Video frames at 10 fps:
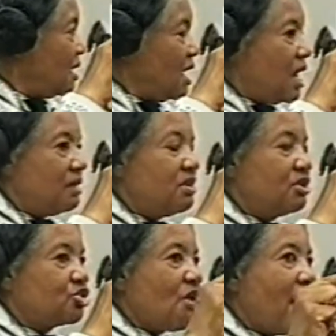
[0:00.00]
And the
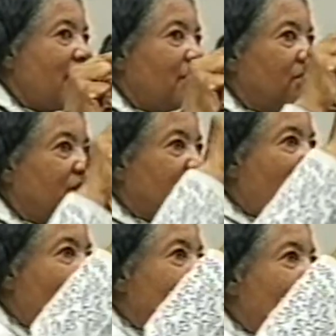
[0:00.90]
triangle, the
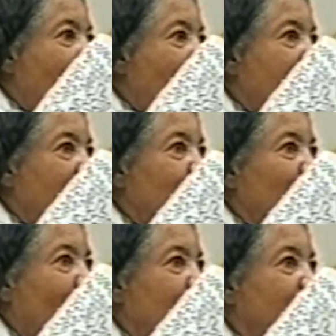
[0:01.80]
top part
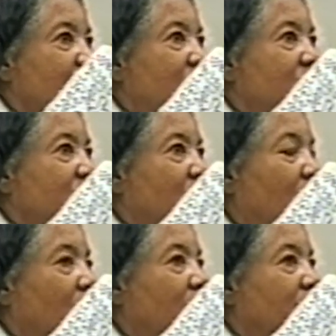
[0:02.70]
represents
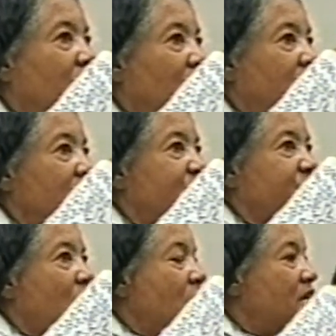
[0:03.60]
the
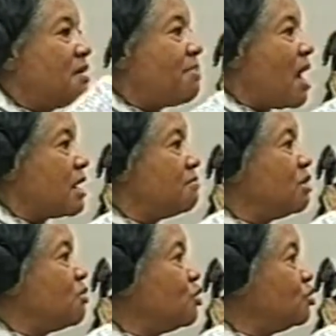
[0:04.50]
sun, and the
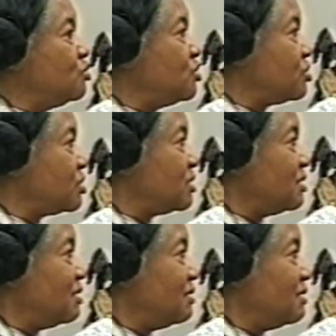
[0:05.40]
bottom the moons.
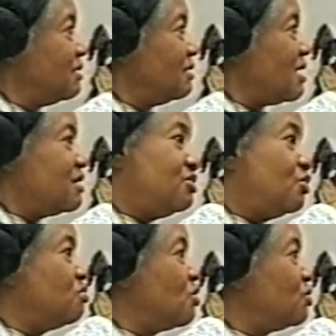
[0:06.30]
Has
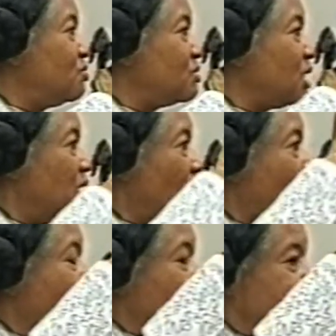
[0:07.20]
two moons.
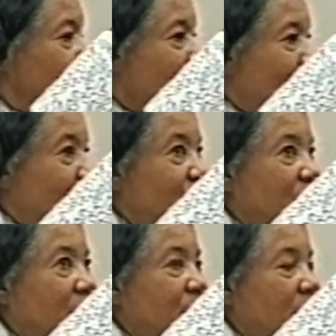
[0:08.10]
Or else it
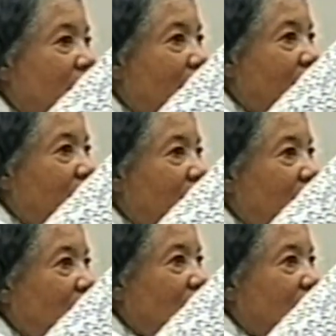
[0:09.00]
represents like
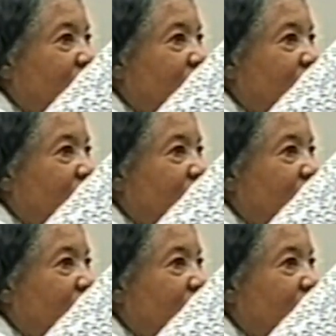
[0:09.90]
a